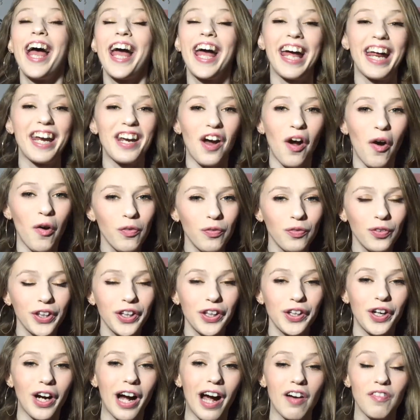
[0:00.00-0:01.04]
And
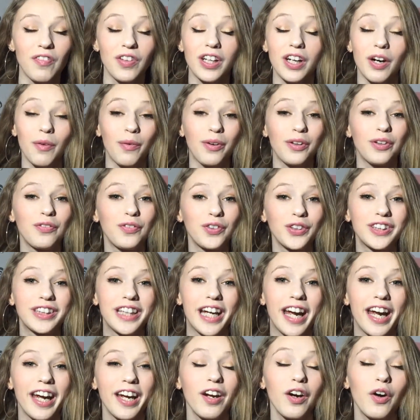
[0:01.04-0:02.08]
hopefully you're having a wonderful
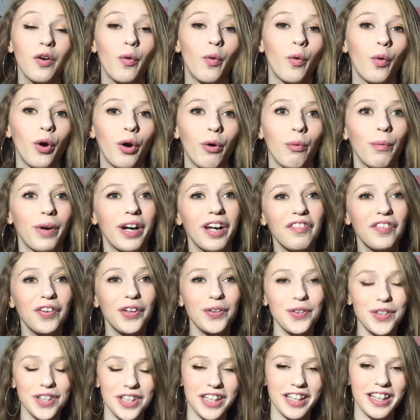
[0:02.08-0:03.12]
day or whenever
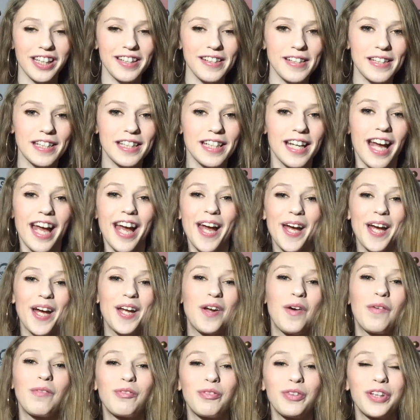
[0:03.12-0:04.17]
you see this,
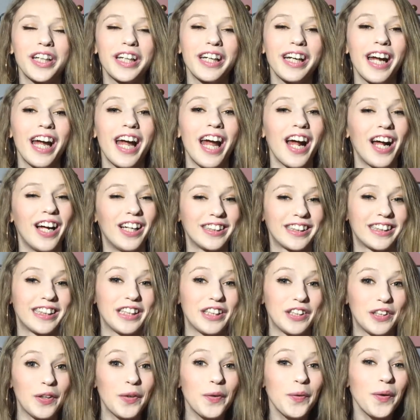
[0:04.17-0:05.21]
and hopefully I'll
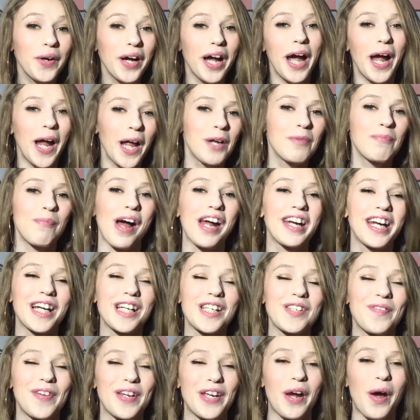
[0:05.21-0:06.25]
see you in my
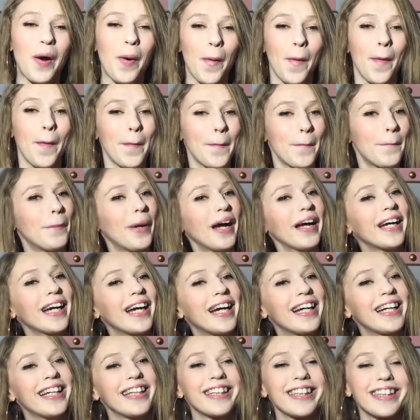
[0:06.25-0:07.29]
next video. Bye
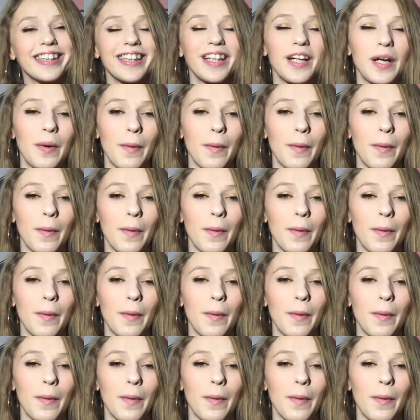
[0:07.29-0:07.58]
guys!